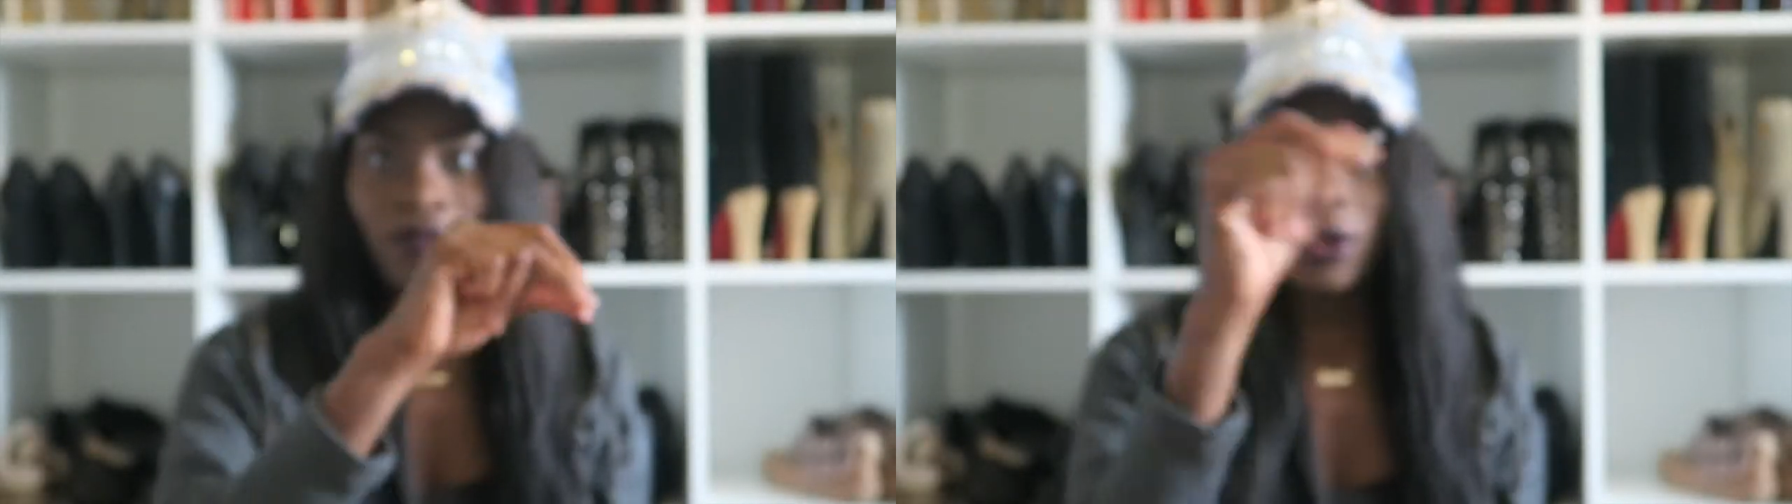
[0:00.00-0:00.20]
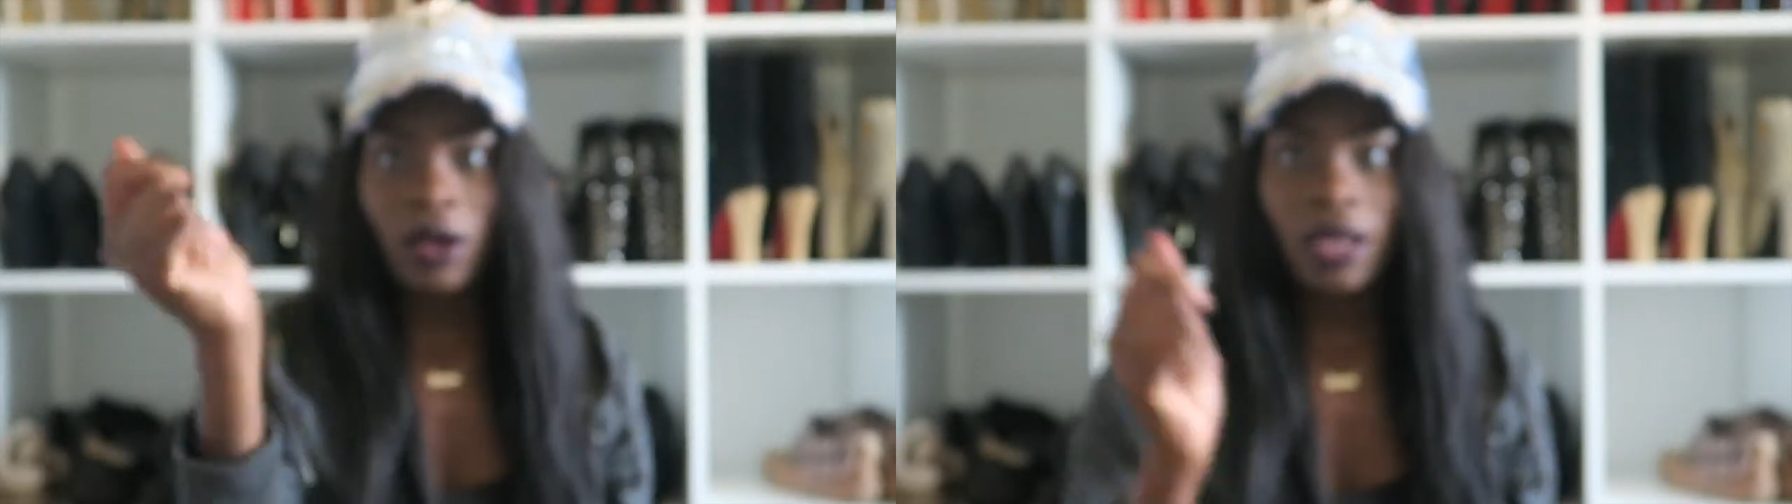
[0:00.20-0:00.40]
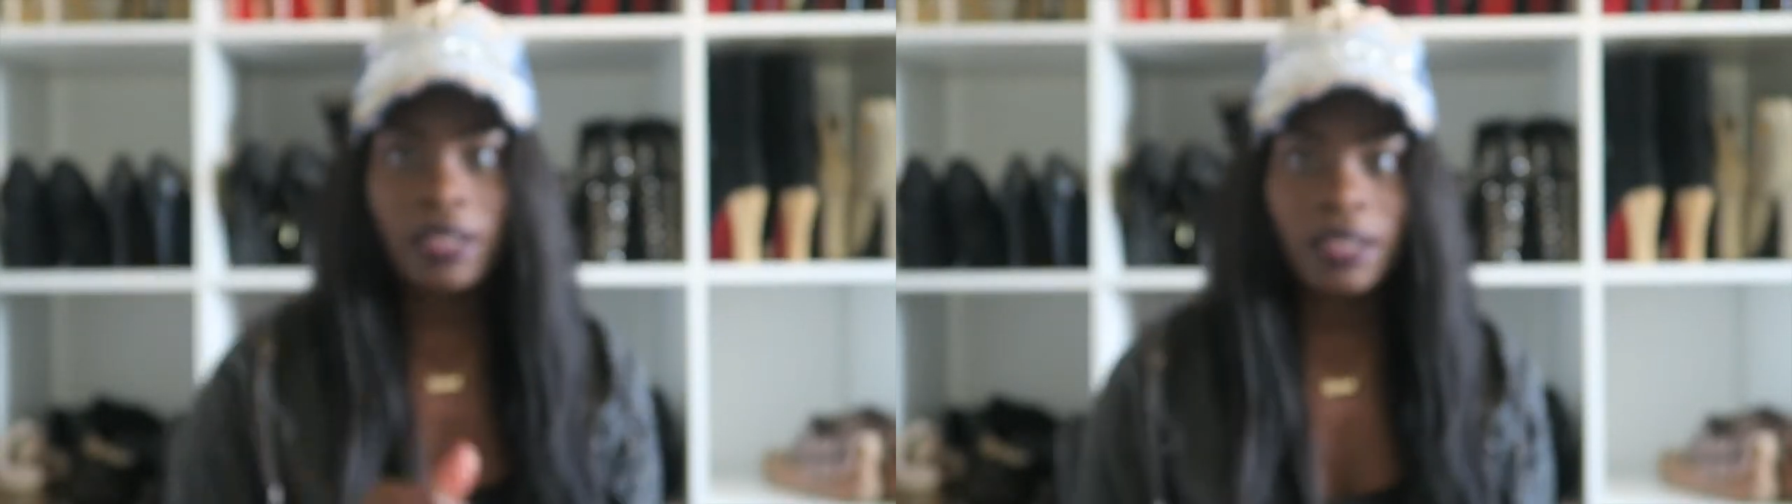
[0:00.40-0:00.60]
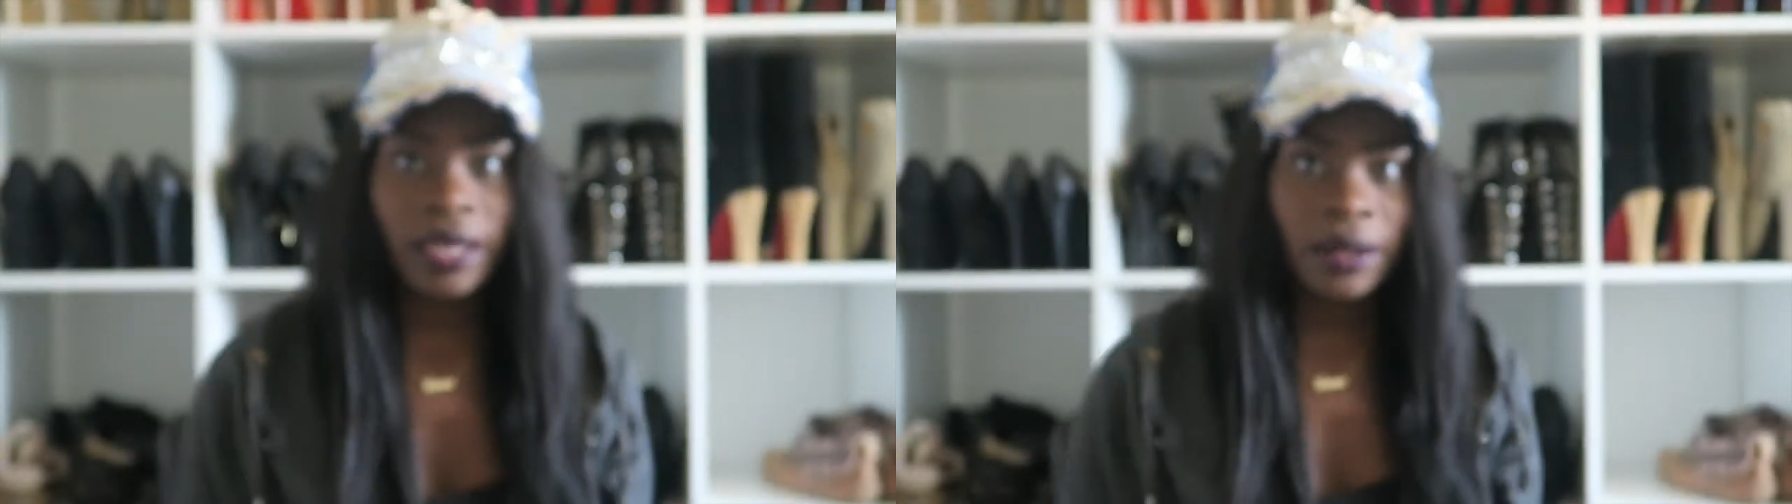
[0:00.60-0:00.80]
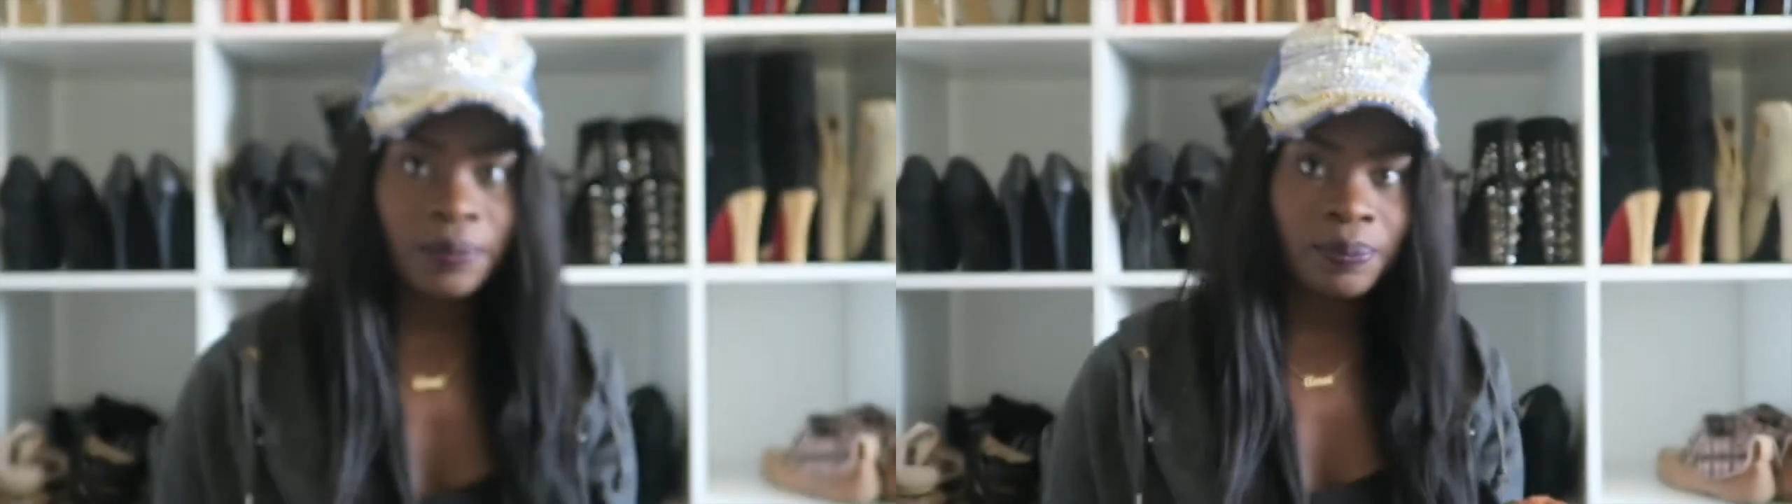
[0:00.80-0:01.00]
Focus
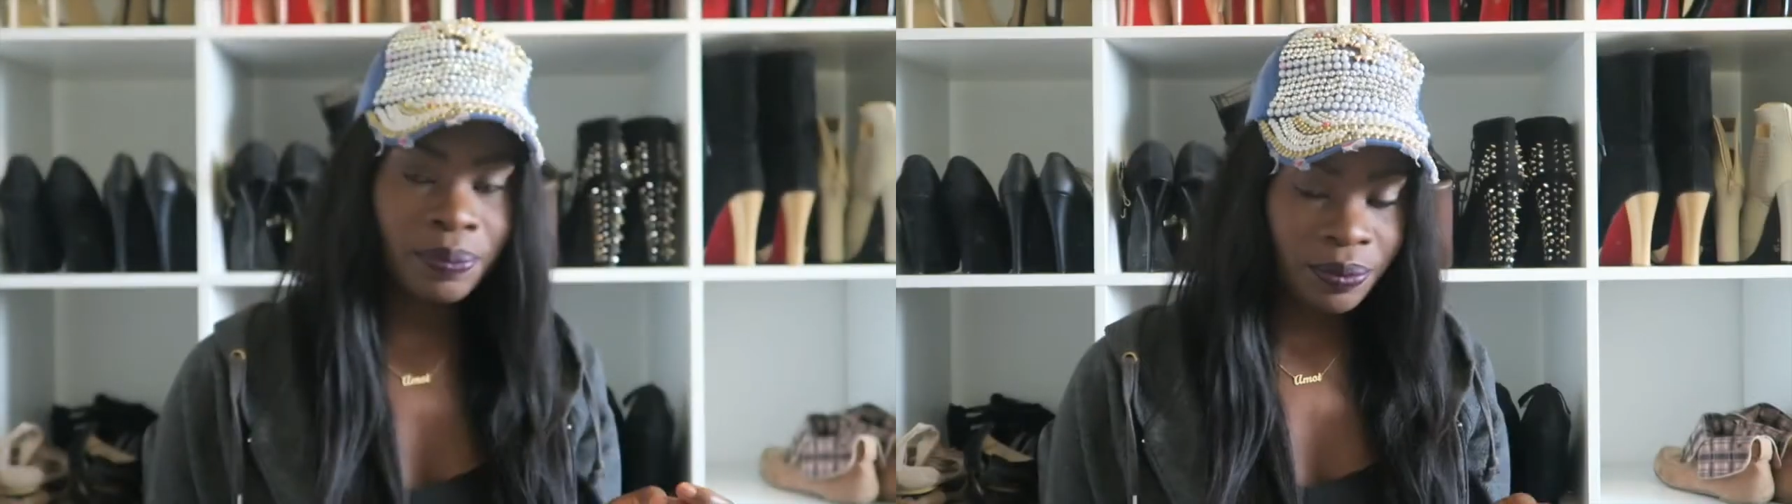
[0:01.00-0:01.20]
now.